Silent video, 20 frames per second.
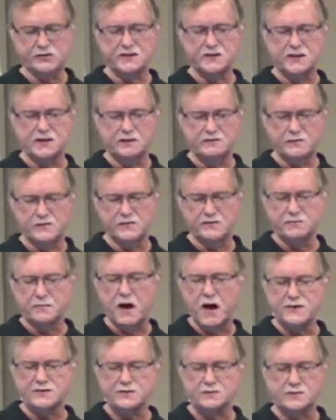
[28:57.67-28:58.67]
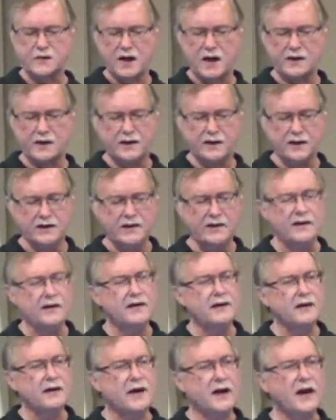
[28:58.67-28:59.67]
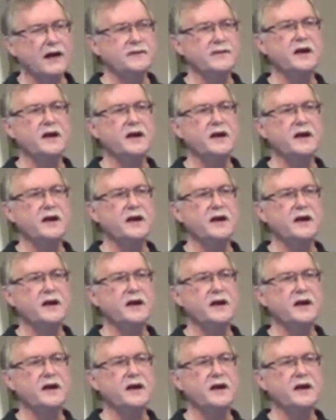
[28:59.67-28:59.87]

seat of his Maserati and